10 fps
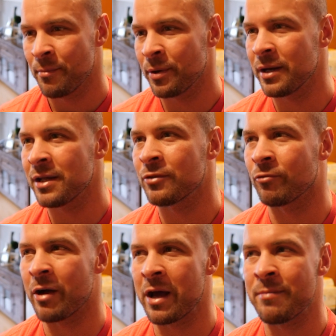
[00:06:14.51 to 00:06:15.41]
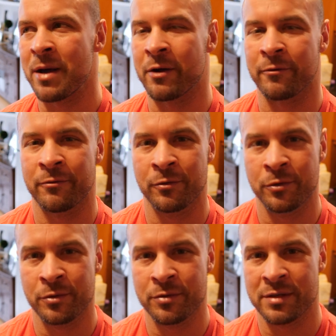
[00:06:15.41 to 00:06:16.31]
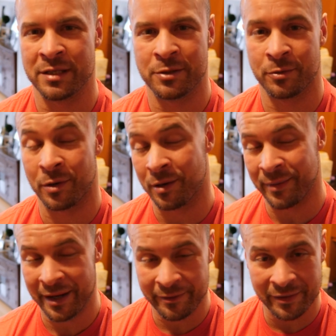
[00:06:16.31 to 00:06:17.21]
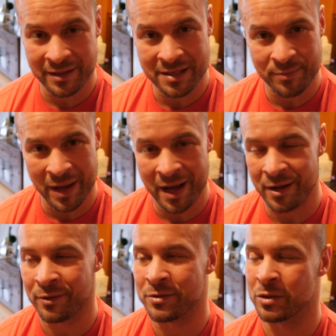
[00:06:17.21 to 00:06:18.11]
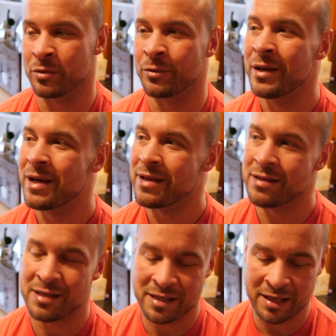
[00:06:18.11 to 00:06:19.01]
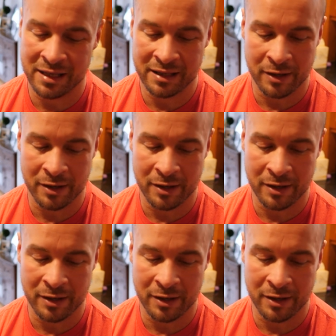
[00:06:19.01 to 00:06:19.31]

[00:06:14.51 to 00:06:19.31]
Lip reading: putting in the right amount of foods into our MyFitnessPal to see,